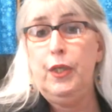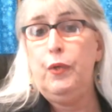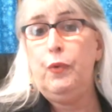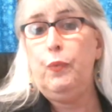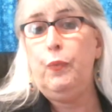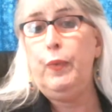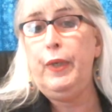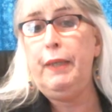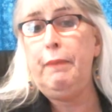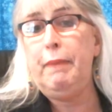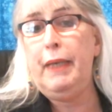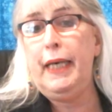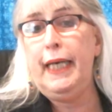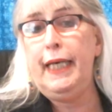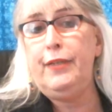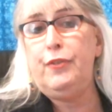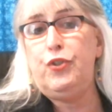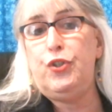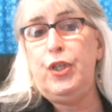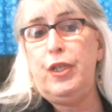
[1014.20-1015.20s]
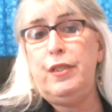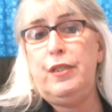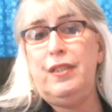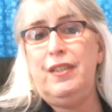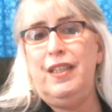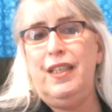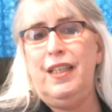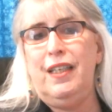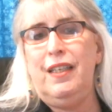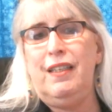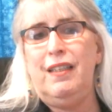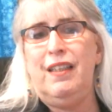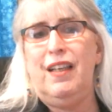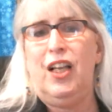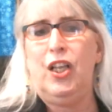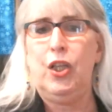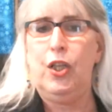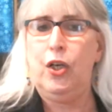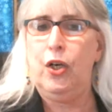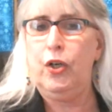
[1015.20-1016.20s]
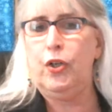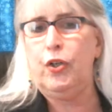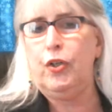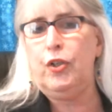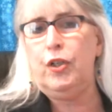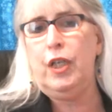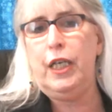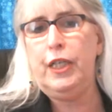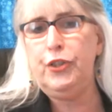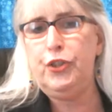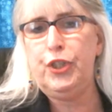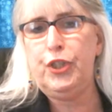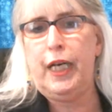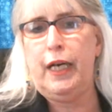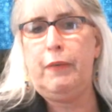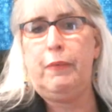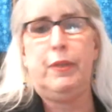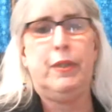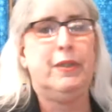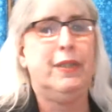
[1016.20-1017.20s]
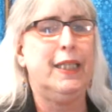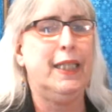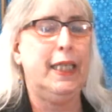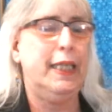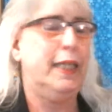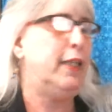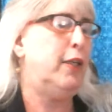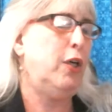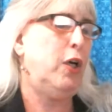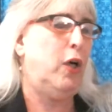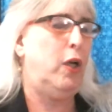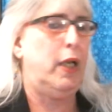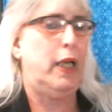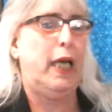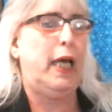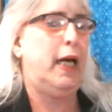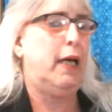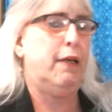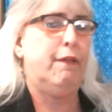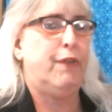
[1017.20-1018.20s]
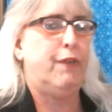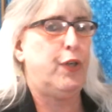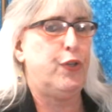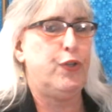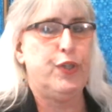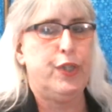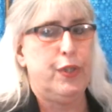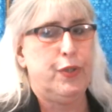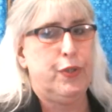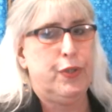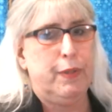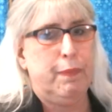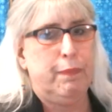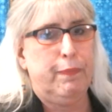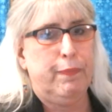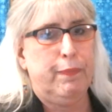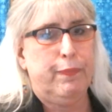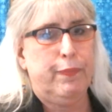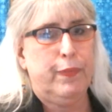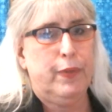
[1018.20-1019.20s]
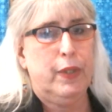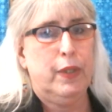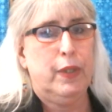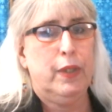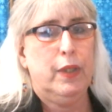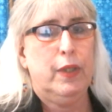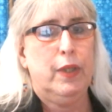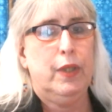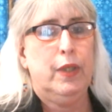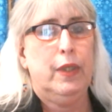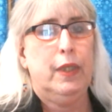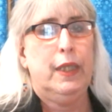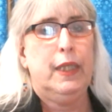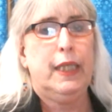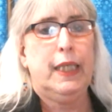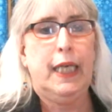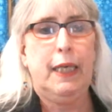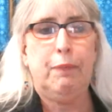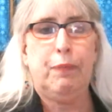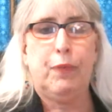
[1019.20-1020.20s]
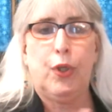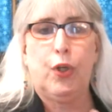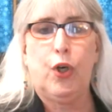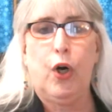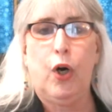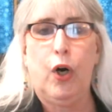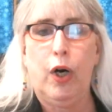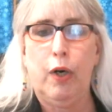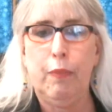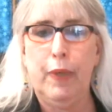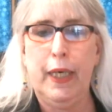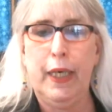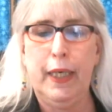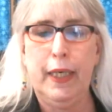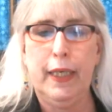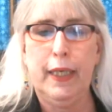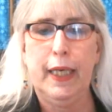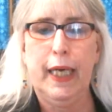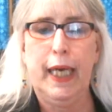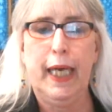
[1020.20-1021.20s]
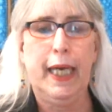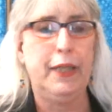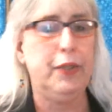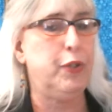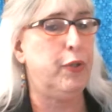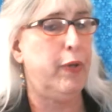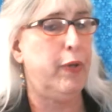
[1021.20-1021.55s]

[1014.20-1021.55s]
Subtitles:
We may just need a longer lunch hour to get it all out of our system. Keep the car running and your